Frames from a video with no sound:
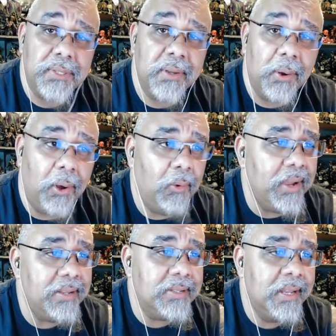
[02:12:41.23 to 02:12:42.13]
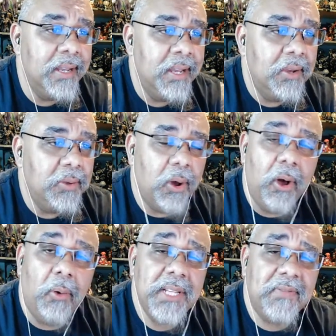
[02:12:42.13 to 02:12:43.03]
You're always, you'll
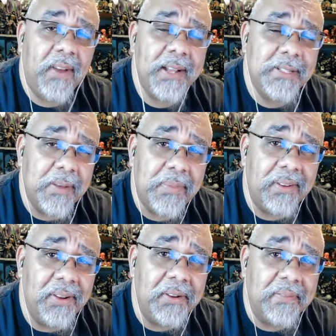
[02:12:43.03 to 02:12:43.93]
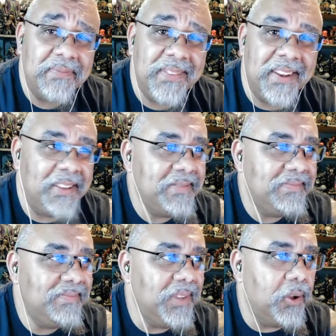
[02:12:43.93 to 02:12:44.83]
always find something new, you know?
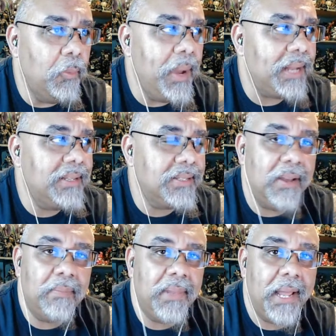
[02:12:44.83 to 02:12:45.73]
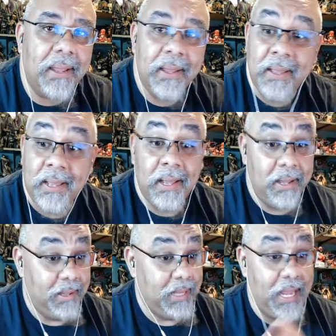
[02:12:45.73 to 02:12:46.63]
You'll go back to something like,
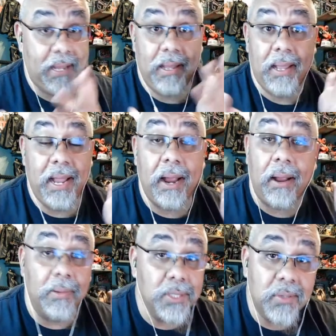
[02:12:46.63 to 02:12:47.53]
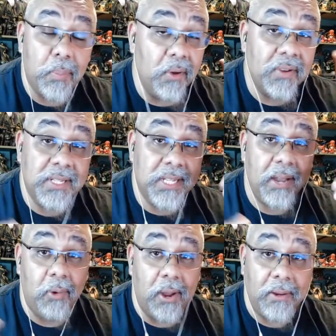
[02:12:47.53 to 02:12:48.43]
like here, this is a perfect
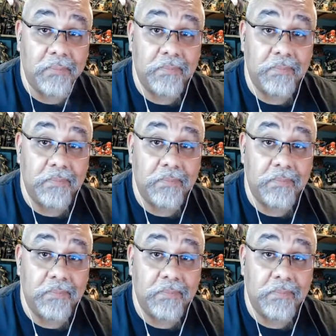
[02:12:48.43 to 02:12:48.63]
segue.